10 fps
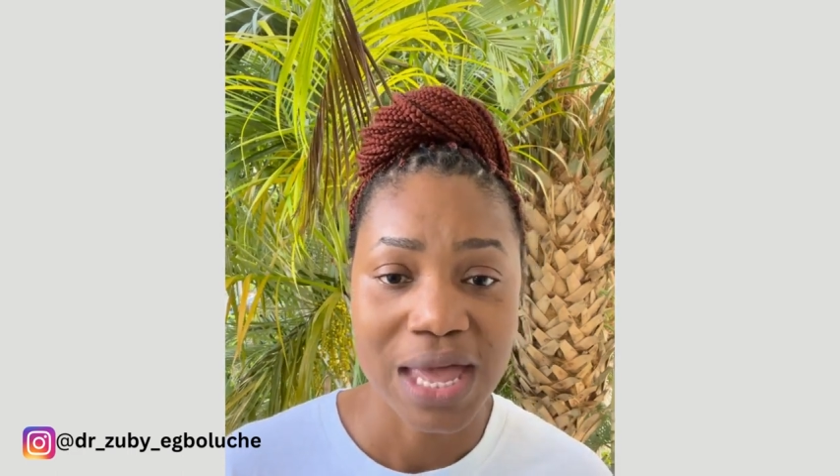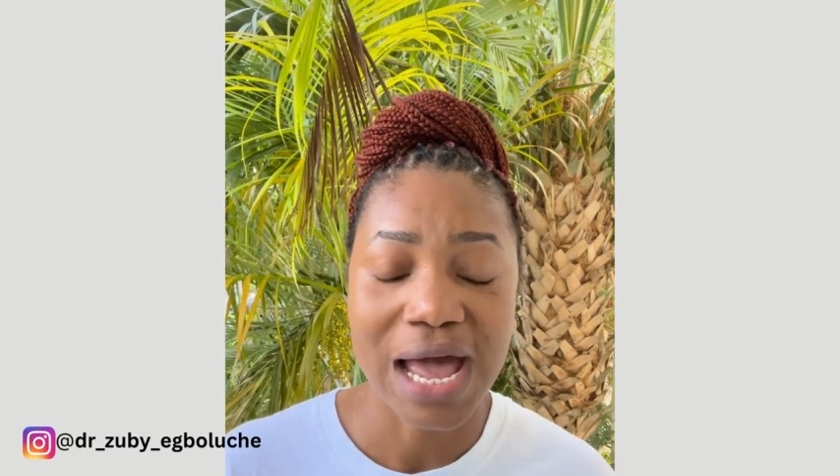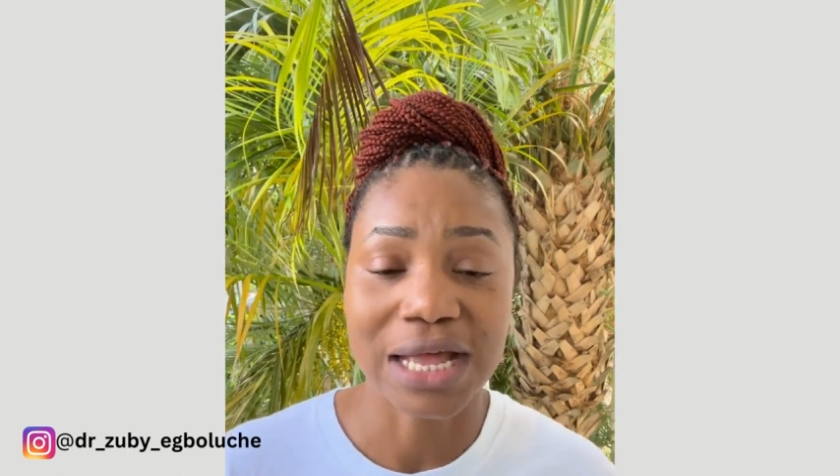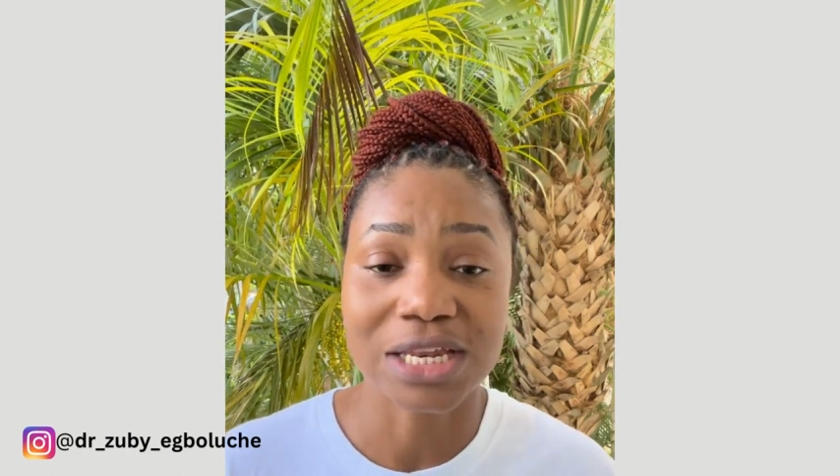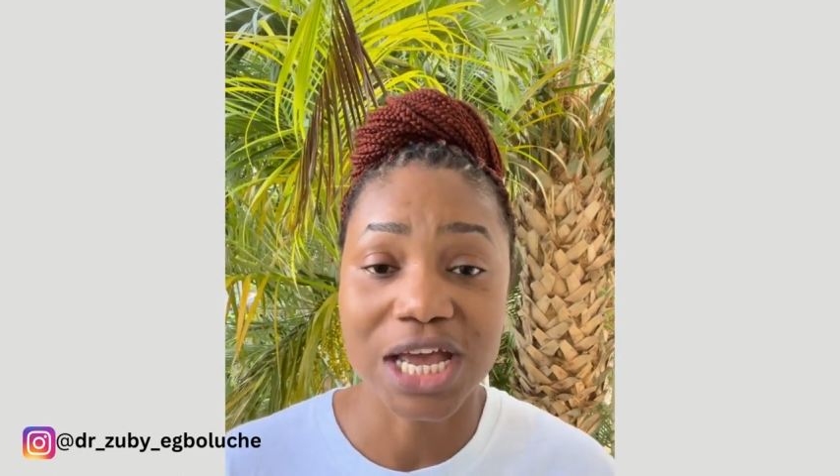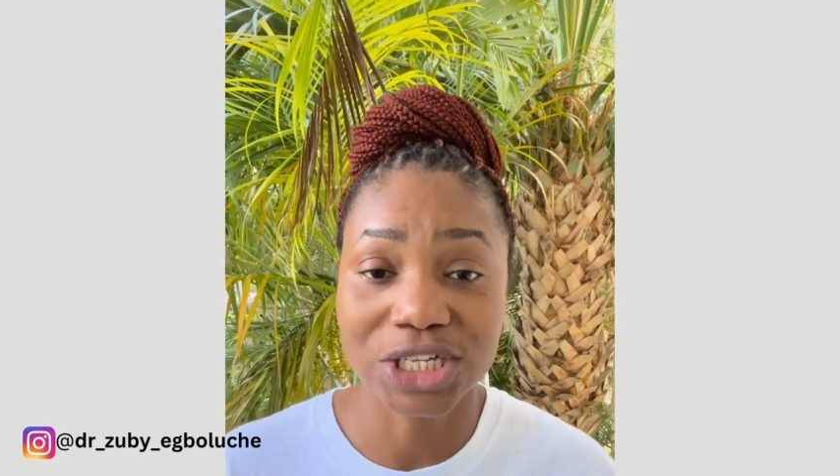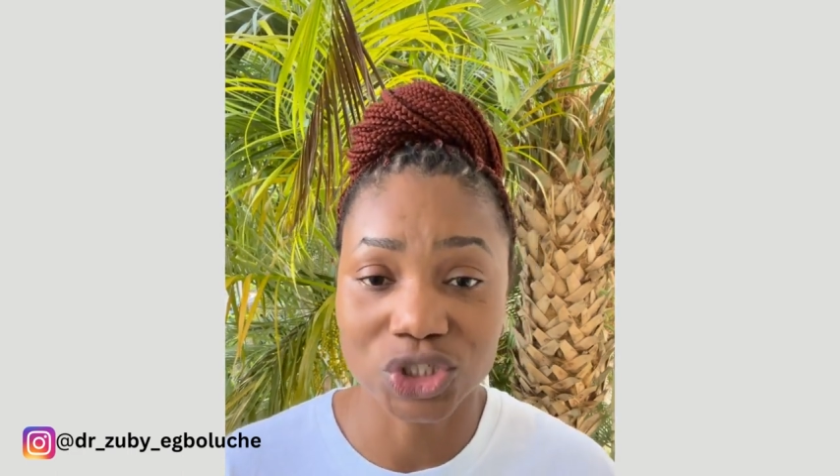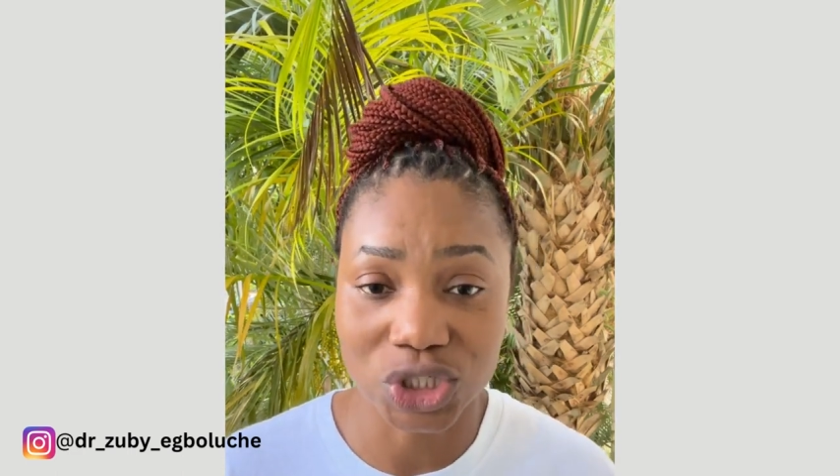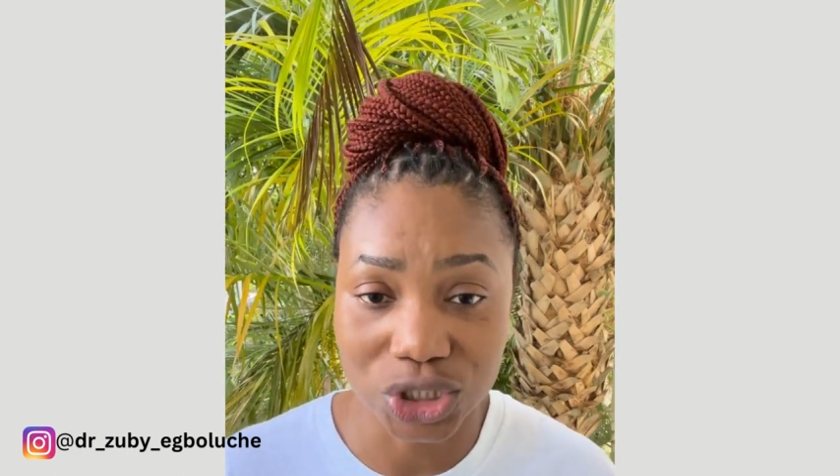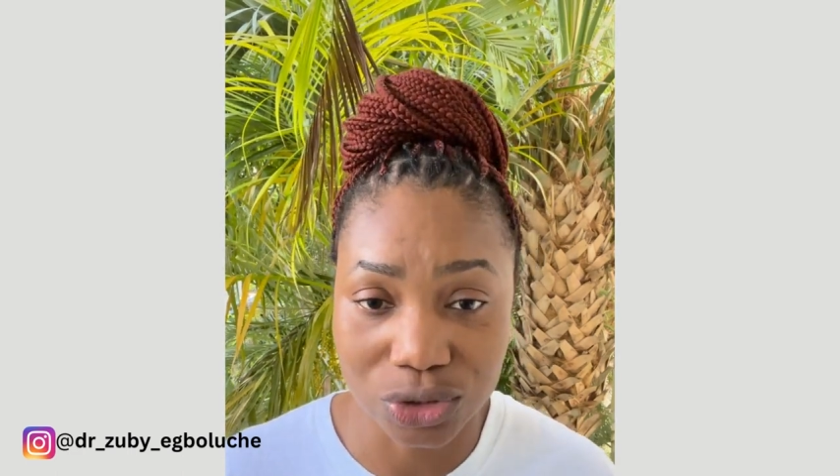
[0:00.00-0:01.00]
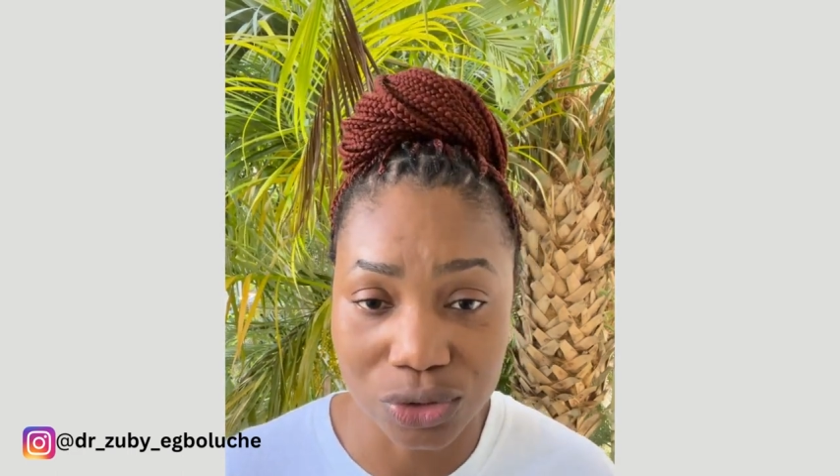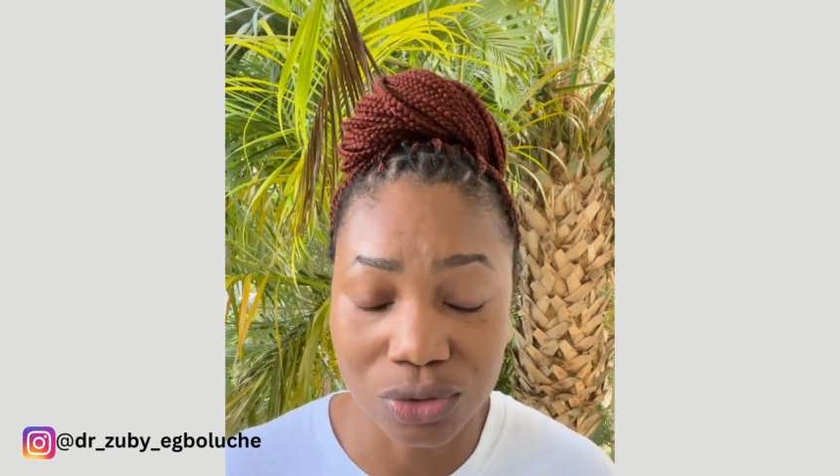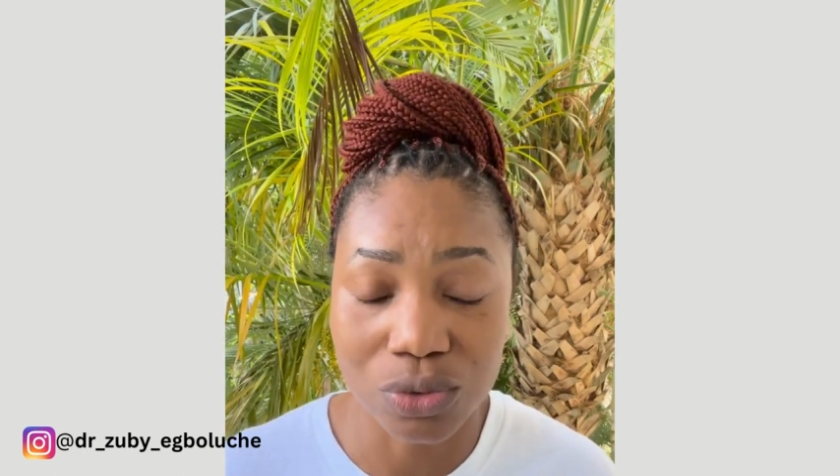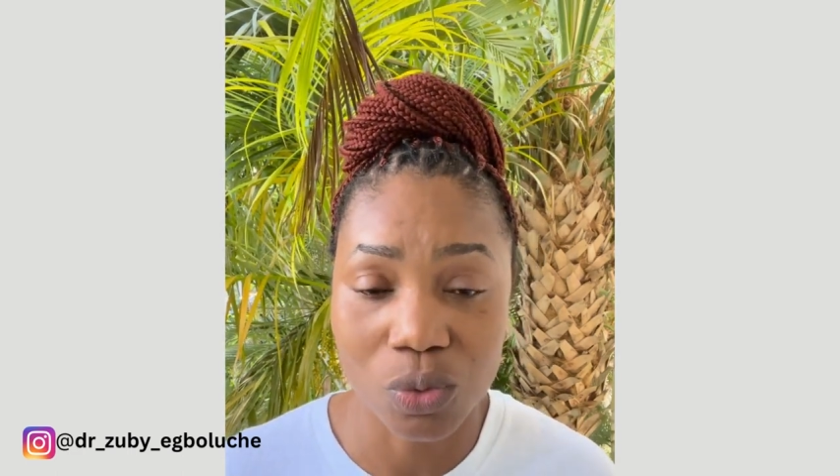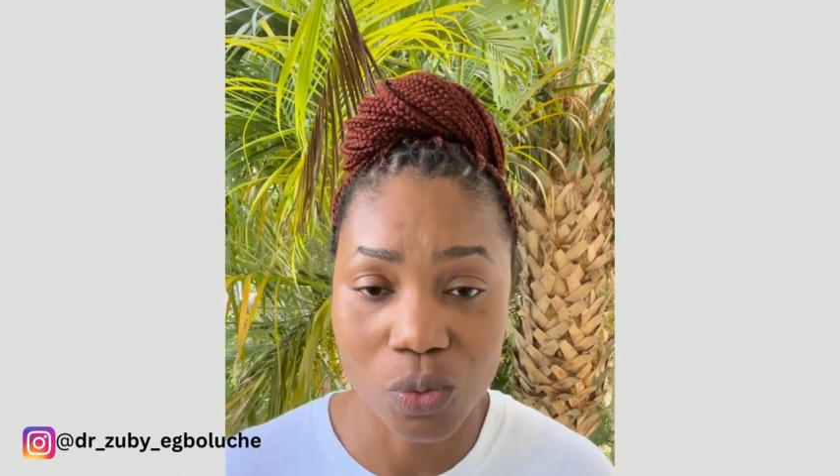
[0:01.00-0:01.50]
and
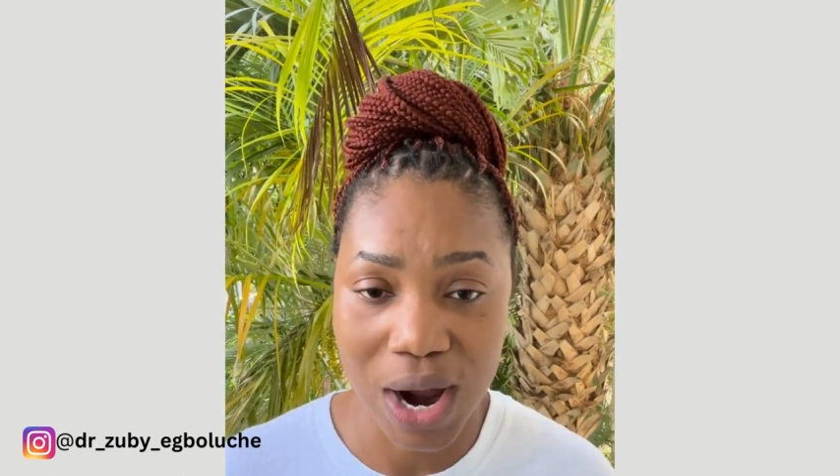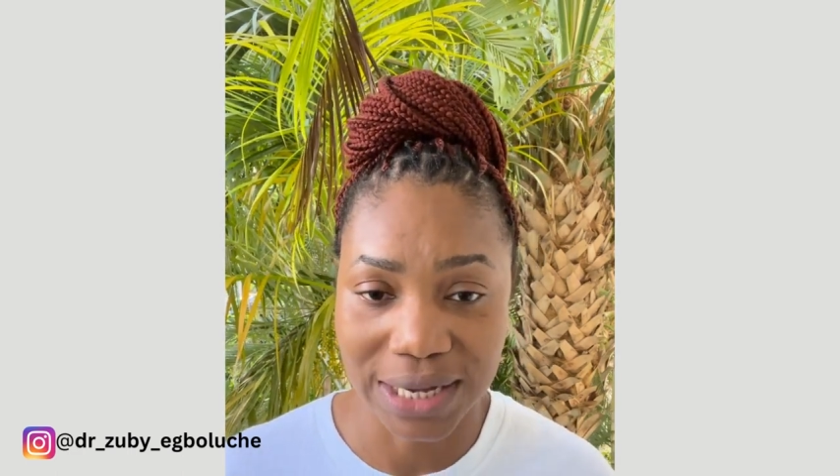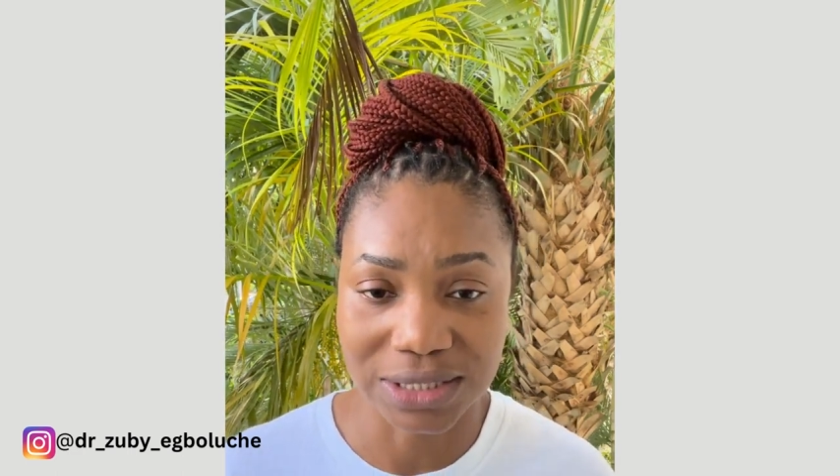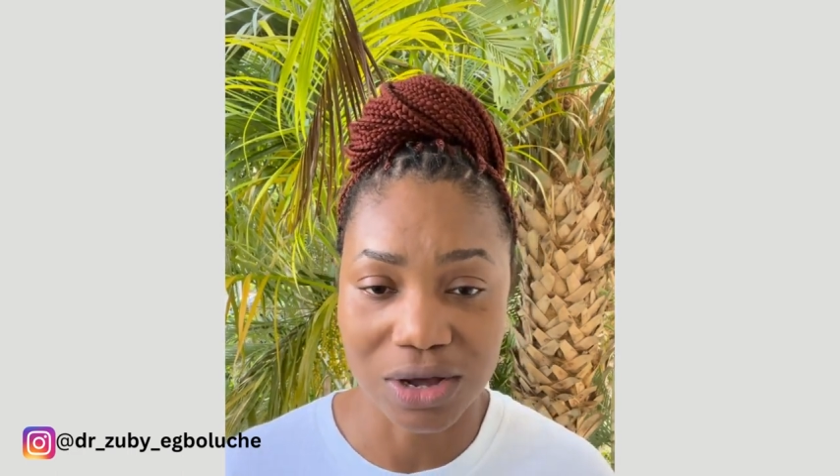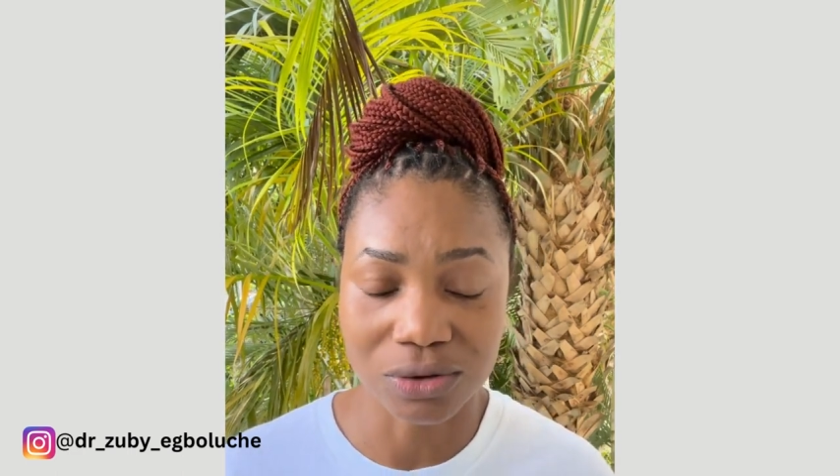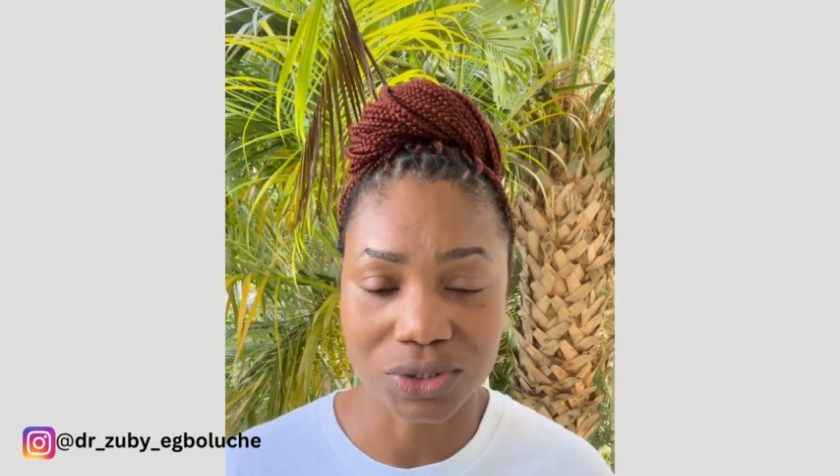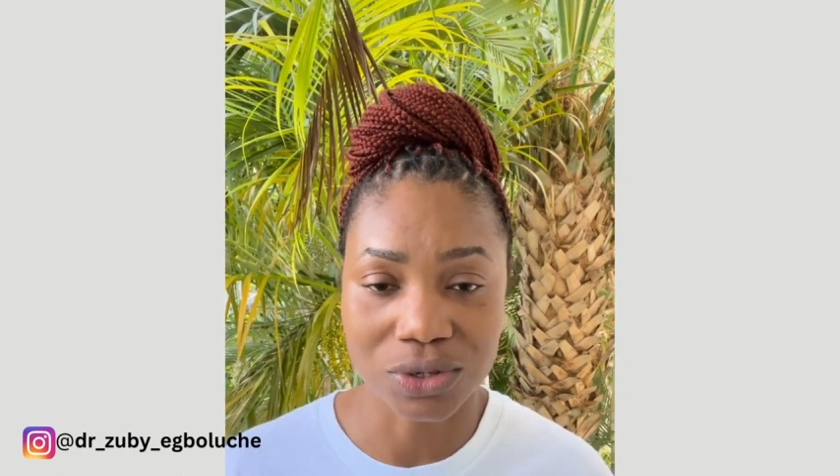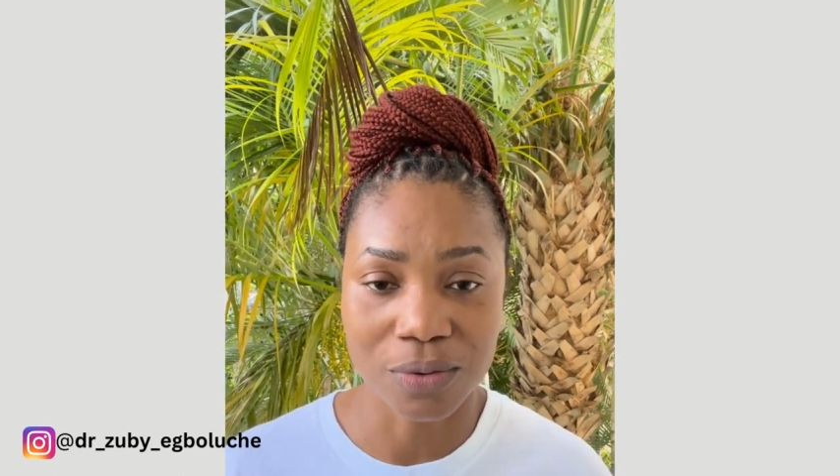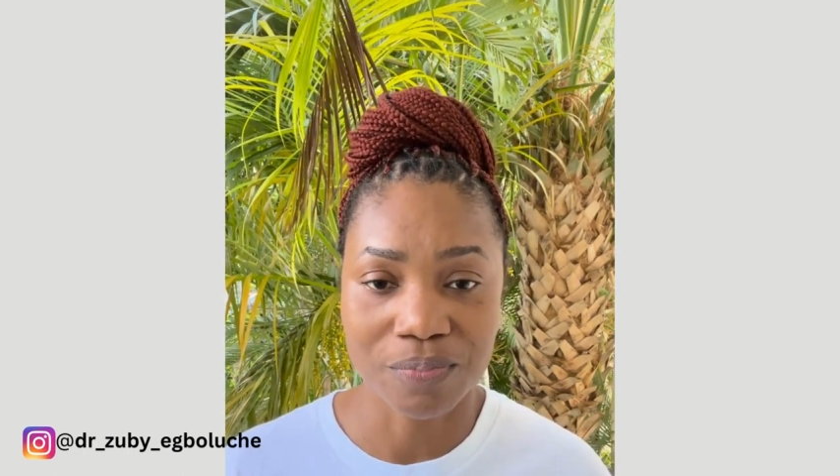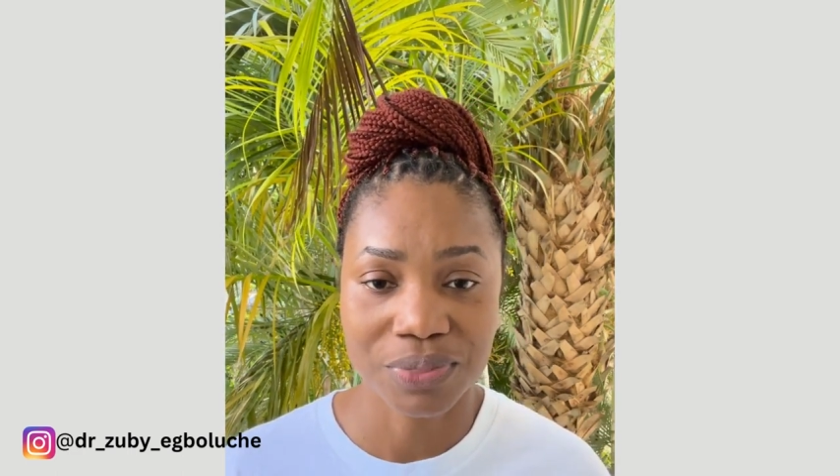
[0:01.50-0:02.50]
educational wise also.